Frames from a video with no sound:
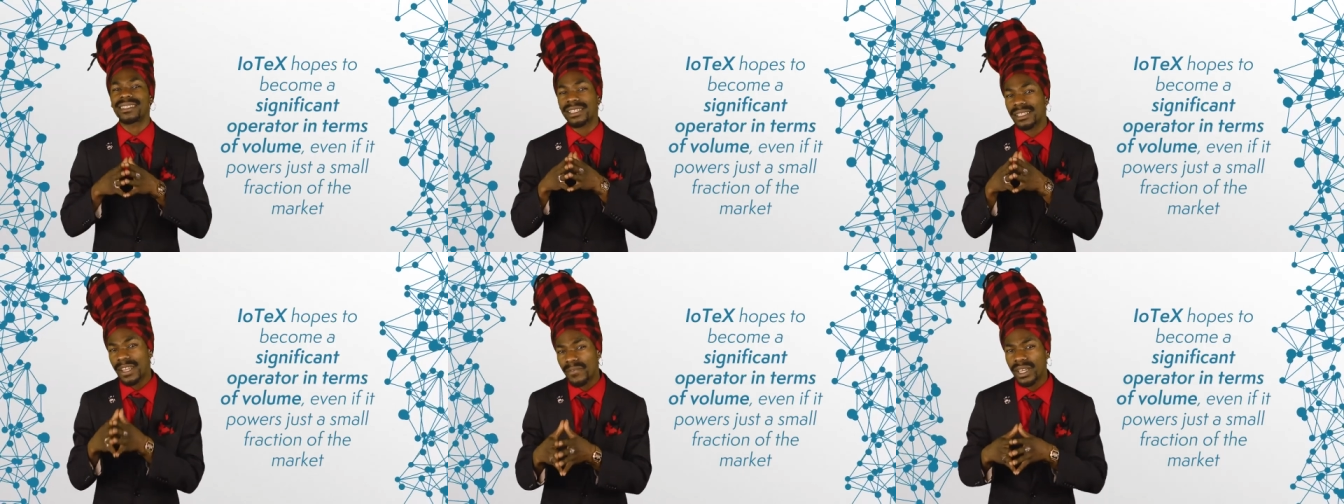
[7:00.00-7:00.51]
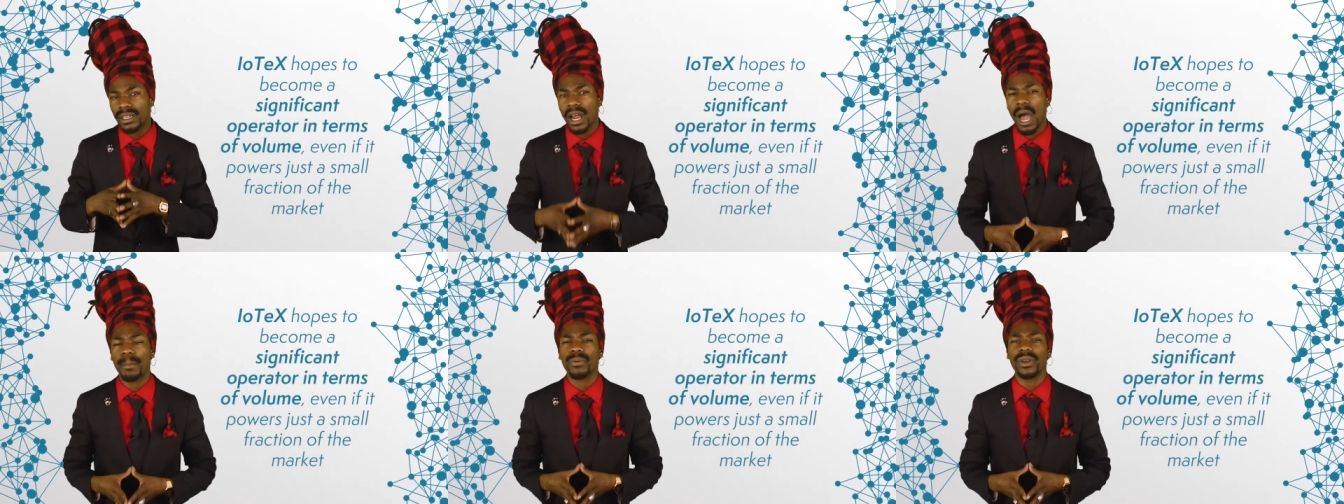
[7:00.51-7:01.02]
a significant
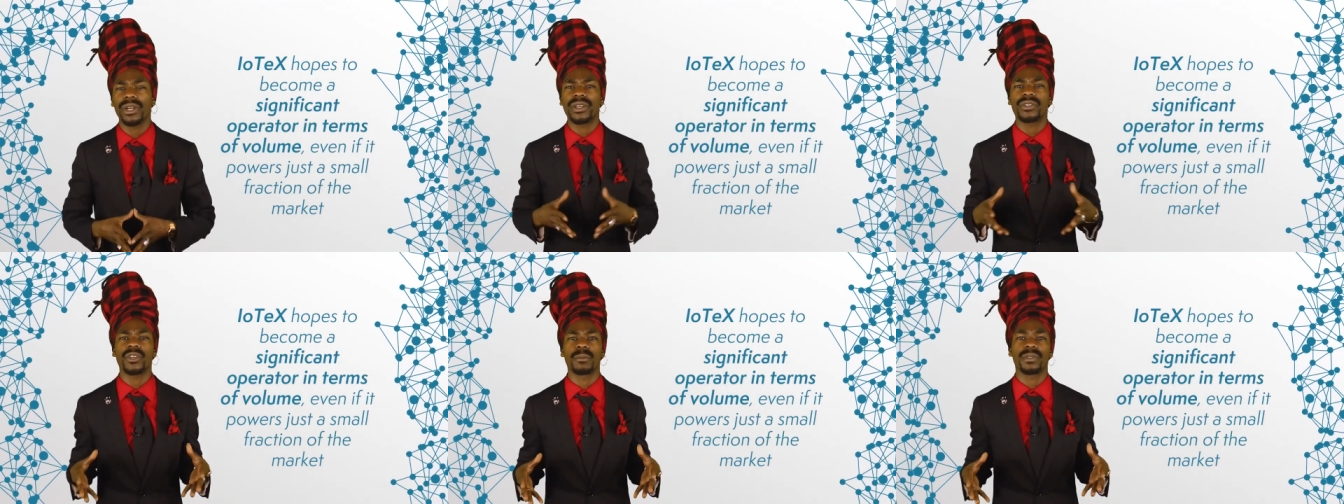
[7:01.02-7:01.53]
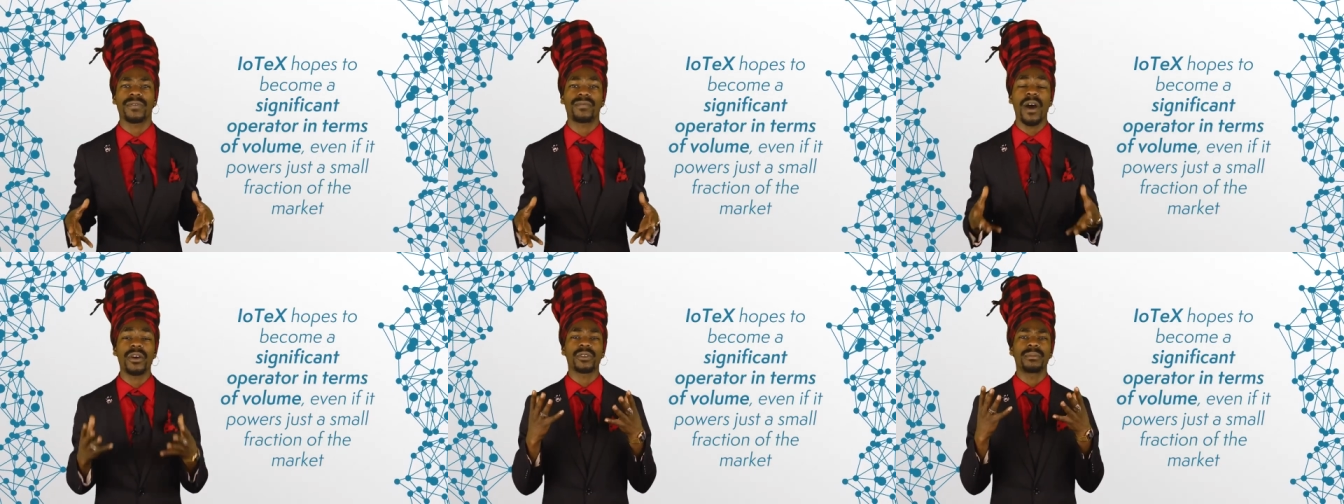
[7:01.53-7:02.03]
operator in terms of
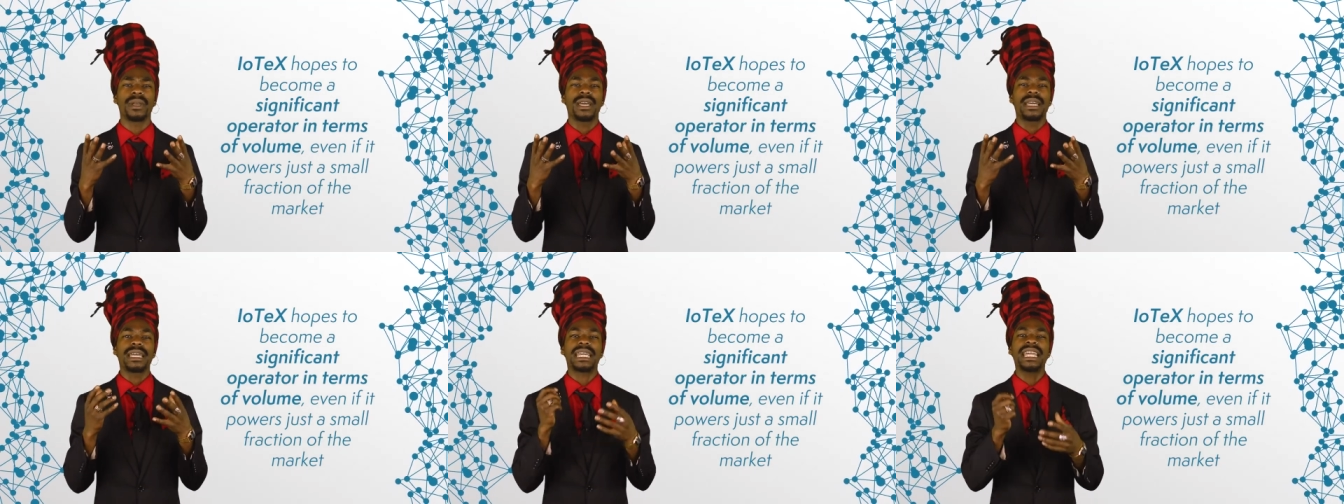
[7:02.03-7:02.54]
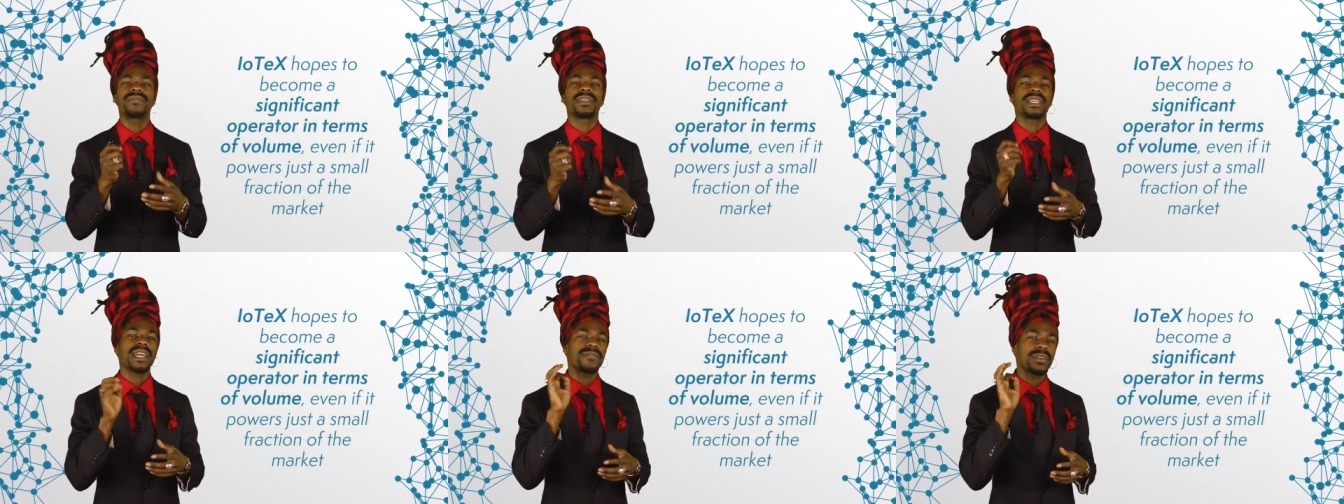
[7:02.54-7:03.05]
volume,
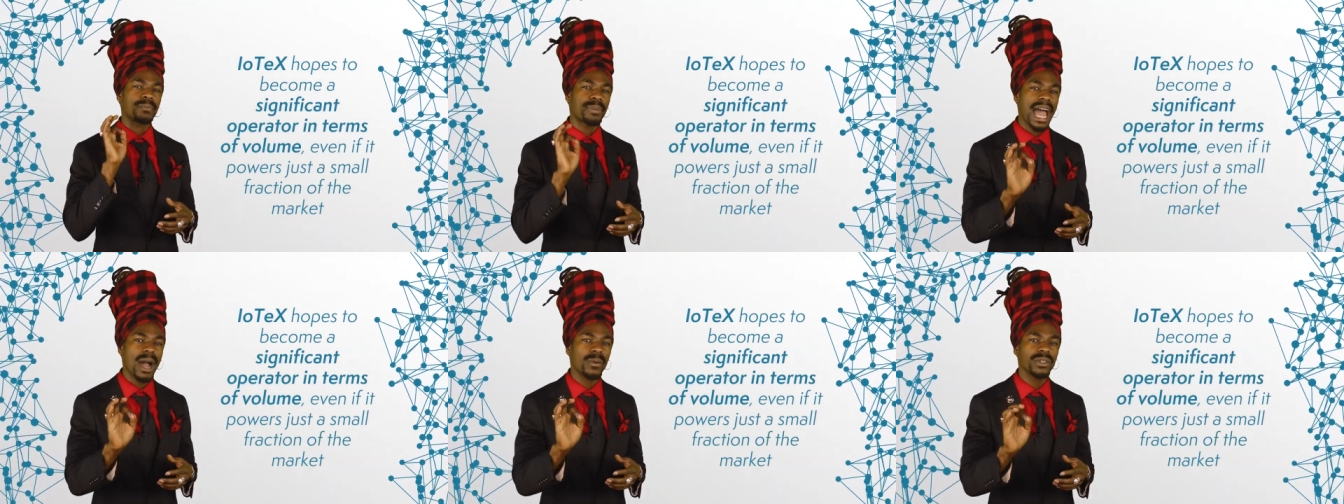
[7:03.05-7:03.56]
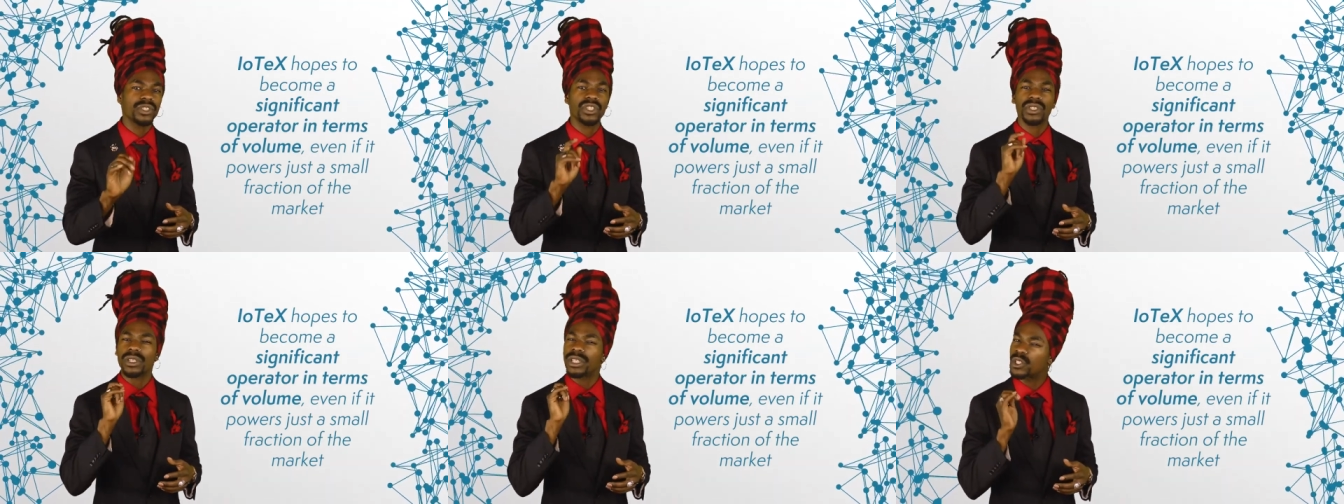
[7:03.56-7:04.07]
even if it powers
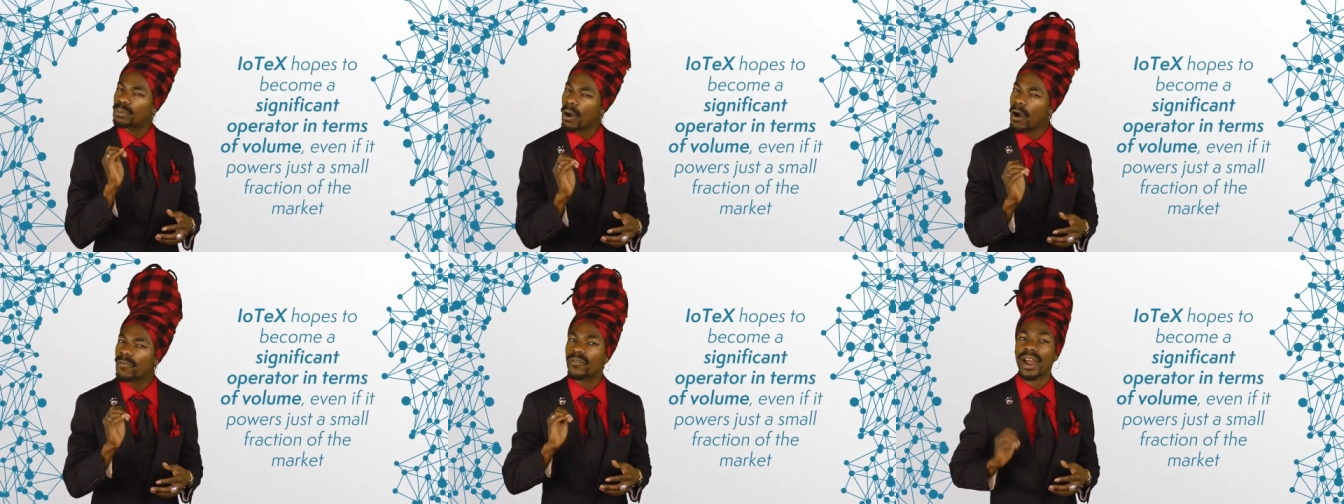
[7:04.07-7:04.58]
just a small